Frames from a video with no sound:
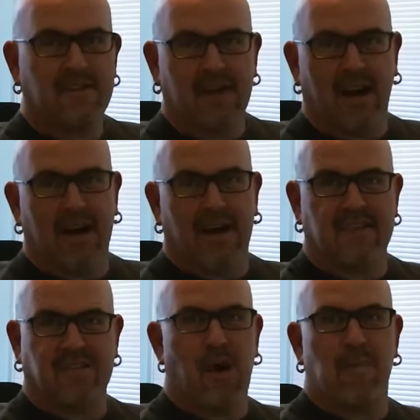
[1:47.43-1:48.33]
I
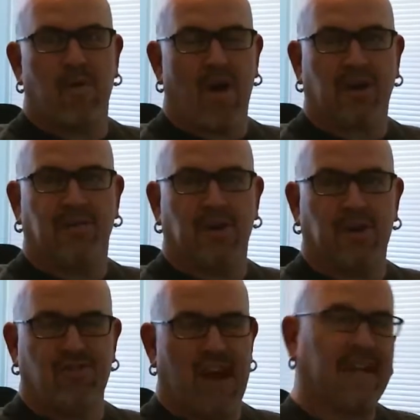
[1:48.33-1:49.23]
saw them at Rockville
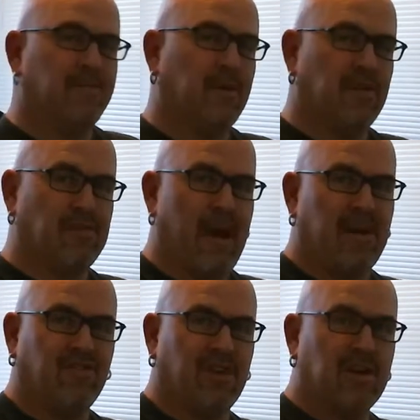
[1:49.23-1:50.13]
in Jacksonville
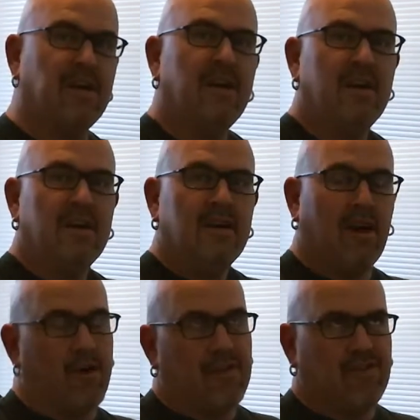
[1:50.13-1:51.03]
this
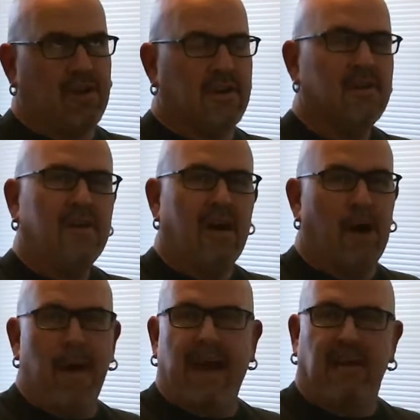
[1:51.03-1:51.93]
year,
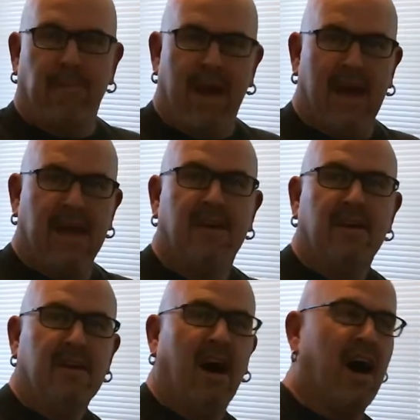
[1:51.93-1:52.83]
back in May.
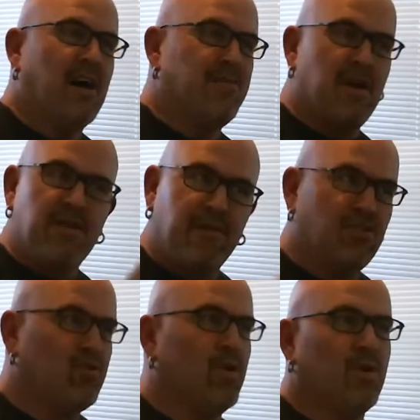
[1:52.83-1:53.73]
Very
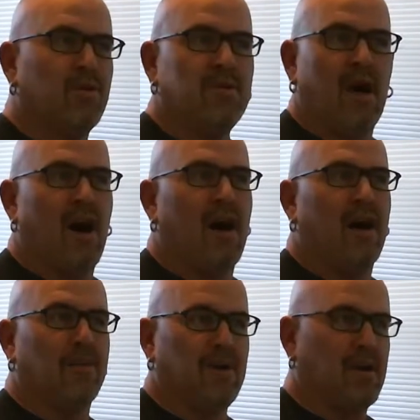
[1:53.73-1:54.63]
visual.
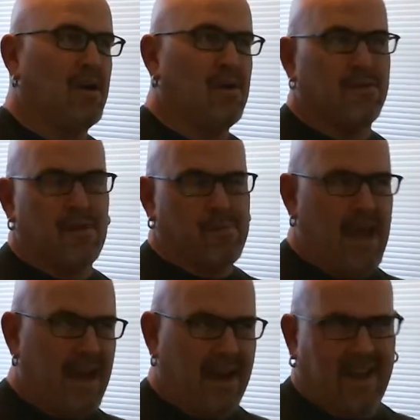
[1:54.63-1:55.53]
The
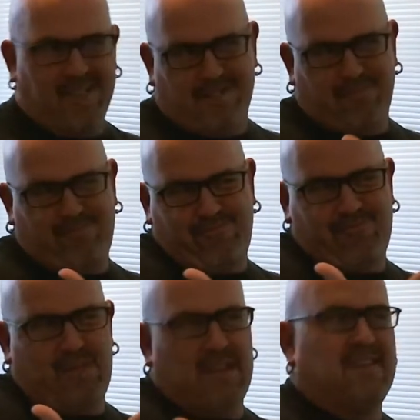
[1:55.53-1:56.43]
band, I guess,
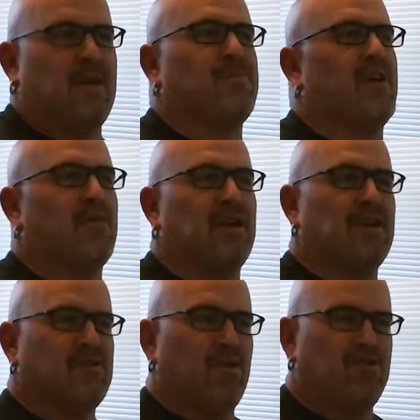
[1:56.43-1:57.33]
it seems like really
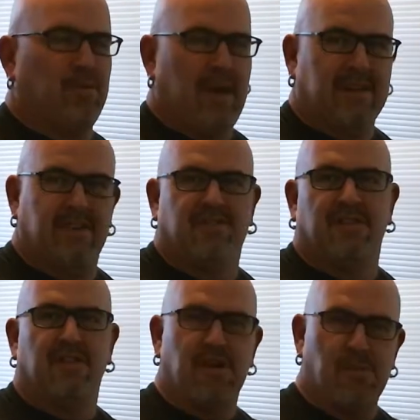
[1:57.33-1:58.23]
doesn't want you to pay attention
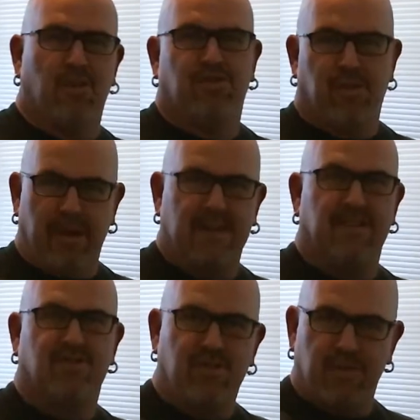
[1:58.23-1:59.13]
to them, wants you to pay
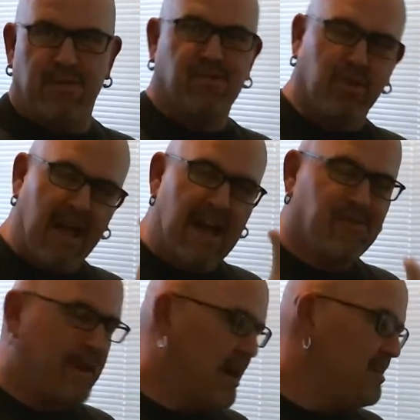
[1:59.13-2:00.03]
attention to the visual
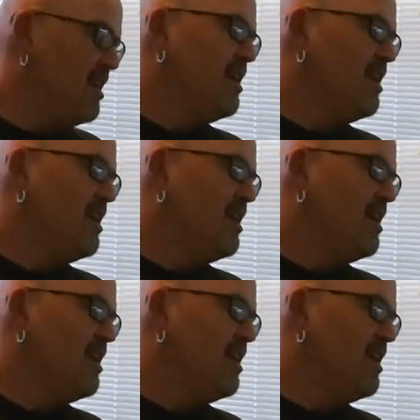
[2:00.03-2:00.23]
aspect.